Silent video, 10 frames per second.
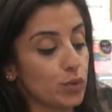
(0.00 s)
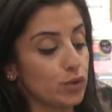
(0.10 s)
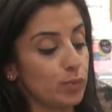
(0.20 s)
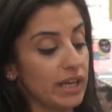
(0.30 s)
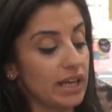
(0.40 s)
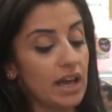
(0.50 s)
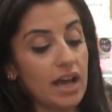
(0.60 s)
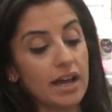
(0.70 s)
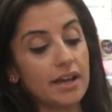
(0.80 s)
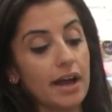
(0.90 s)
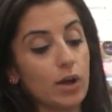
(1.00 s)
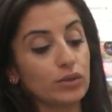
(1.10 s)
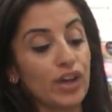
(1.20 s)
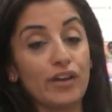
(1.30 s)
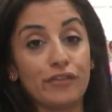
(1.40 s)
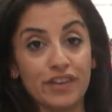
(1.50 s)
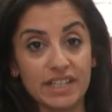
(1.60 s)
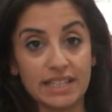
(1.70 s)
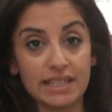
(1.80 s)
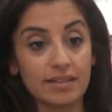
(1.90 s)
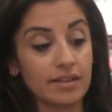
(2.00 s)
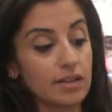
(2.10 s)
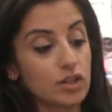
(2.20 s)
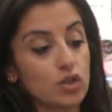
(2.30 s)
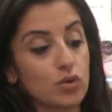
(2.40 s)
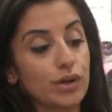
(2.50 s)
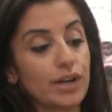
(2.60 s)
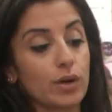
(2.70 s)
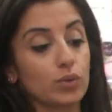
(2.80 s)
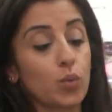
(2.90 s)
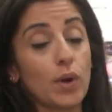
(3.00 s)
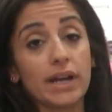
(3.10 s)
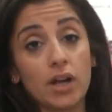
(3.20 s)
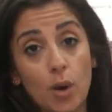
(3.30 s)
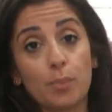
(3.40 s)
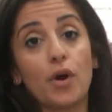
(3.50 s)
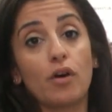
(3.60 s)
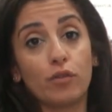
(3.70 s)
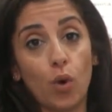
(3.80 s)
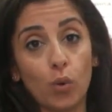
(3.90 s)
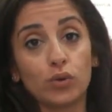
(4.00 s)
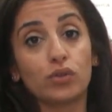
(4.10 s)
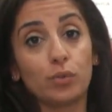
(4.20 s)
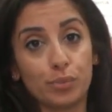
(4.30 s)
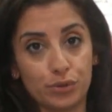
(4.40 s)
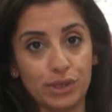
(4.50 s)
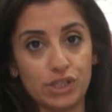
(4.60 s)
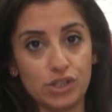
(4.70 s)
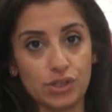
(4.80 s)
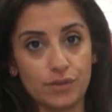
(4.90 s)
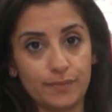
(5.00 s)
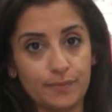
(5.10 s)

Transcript: would be around a fist, so around 1 cup of oat porridge.